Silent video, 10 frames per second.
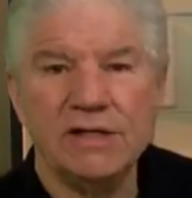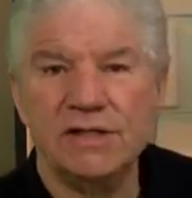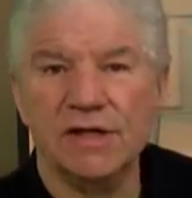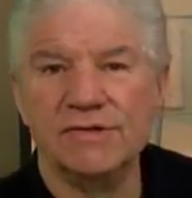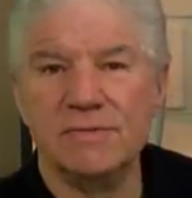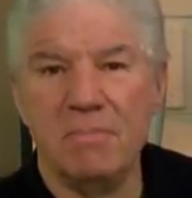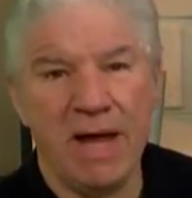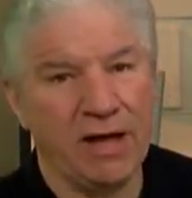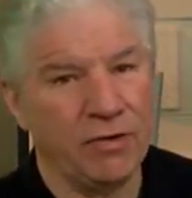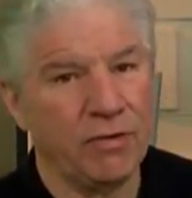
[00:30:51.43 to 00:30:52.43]
Doesn't
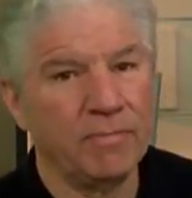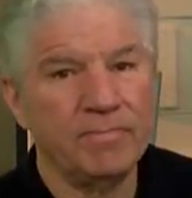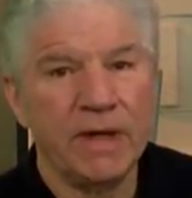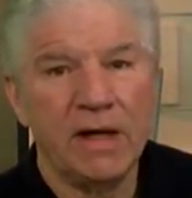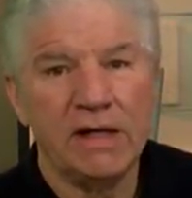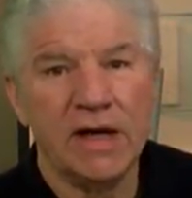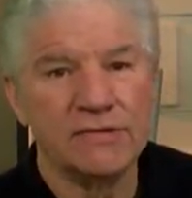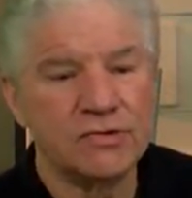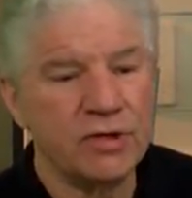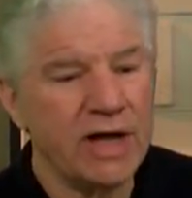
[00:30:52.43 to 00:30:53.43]
matter.
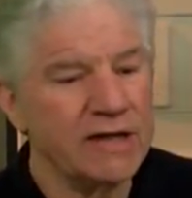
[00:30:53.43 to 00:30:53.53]
Yesterday